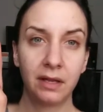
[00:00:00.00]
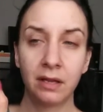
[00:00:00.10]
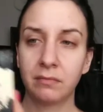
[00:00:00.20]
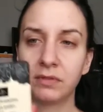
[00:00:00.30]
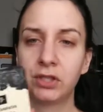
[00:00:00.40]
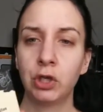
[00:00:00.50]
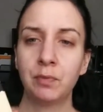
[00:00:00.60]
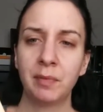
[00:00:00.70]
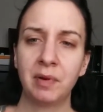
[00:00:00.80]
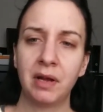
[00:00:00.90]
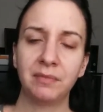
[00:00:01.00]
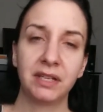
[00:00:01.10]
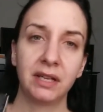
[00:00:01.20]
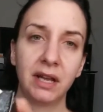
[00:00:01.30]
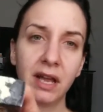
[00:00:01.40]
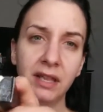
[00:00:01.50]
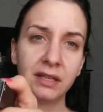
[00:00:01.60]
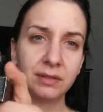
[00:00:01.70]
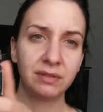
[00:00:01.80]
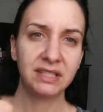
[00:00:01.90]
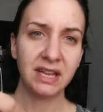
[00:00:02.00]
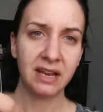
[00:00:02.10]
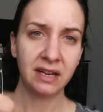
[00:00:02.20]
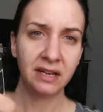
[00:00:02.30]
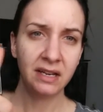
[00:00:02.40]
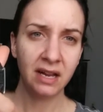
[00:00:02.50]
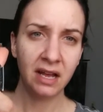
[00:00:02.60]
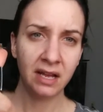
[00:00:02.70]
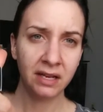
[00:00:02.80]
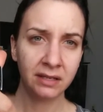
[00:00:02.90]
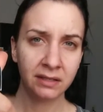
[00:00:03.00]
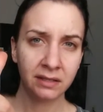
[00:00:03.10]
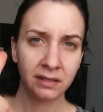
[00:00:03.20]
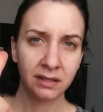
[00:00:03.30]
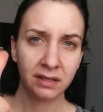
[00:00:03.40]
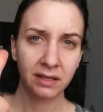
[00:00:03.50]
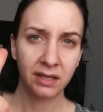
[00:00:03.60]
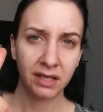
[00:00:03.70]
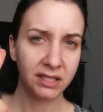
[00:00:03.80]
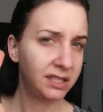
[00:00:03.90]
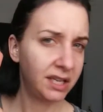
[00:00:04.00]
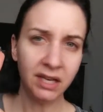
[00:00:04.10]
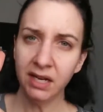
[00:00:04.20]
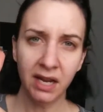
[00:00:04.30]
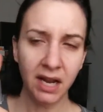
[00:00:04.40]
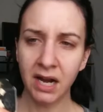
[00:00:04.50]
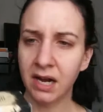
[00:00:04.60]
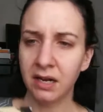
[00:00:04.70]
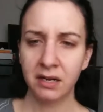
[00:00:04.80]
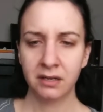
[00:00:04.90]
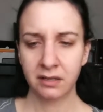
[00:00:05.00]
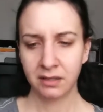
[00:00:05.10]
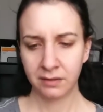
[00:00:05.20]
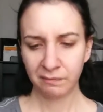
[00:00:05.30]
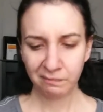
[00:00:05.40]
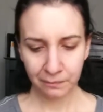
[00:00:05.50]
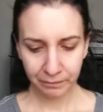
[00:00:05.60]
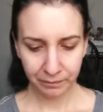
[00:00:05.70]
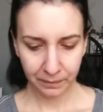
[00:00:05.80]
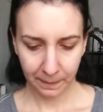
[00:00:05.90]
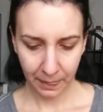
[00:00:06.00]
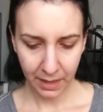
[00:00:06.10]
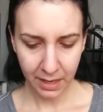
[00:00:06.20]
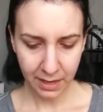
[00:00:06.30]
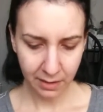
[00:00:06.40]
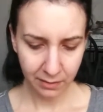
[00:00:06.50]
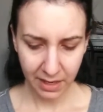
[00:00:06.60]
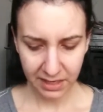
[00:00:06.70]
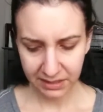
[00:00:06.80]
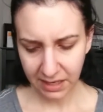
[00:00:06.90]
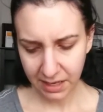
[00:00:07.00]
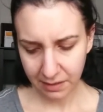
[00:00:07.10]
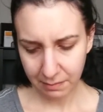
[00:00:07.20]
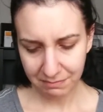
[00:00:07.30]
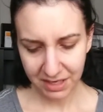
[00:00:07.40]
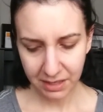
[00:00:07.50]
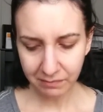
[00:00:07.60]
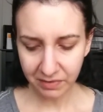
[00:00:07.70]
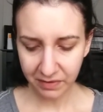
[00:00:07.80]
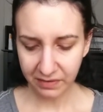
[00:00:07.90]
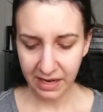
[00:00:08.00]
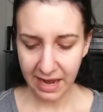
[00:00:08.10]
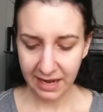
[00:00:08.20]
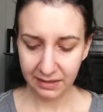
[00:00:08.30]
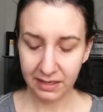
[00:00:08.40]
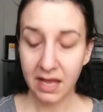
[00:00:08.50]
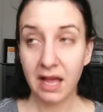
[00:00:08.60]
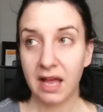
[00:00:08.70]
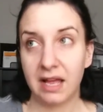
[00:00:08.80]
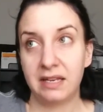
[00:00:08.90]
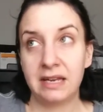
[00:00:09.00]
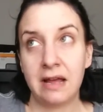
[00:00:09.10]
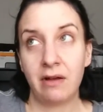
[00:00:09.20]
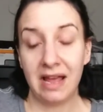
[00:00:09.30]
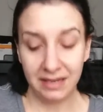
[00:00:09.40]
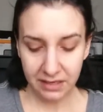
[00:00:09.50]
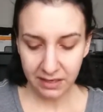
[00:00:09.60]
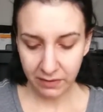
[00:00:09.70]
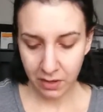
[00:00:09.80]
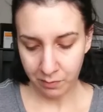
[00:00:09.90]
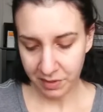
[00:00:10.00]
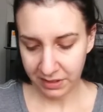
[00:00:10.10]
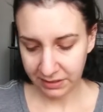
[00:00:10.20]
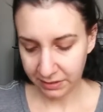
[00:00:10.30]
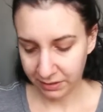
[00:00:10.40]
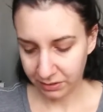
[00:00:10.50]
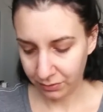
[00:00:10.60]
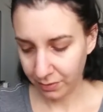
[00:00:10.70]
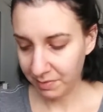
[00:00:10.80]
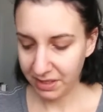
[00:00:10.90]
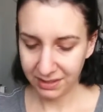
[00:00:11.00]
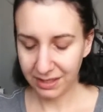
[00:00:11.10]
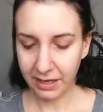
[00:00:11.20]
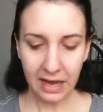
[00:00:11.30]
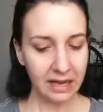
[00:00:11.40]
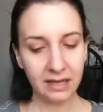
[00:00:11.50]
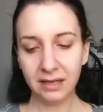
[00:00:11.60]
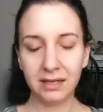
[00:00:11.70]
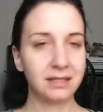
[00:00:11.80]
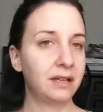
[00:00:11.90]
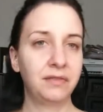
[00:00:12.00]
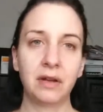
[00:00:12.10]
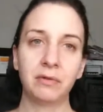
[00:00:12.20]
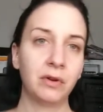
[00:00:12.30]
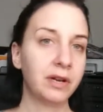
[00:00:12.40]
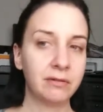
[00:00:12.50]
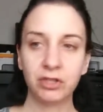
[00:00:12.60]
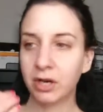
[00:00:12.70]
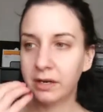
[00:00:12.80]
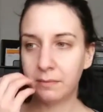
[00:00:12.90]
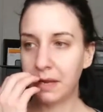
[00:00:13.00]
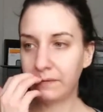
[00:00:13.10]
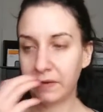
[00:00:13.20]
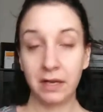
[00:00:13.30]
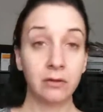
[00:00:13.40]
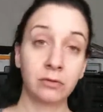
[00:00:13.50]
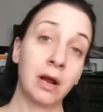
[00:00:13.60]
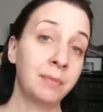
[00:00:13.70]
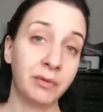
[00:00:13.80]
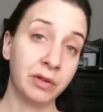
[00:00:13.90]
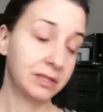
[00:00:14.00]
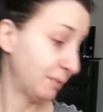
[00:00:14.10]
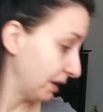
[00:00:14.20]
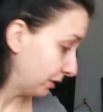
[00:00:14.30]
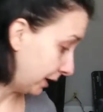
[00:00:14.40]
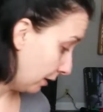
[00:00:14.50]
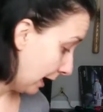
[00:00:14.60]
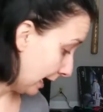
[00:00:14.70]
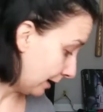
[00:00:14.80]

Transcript: Yeah, super pumped. This was $10.99. Didn't care. You know, it's in medium 58. Now, I didn't even open this in the store because, like, I had, like, stuff going on. I was trying to make videos, crappy ones, apparently.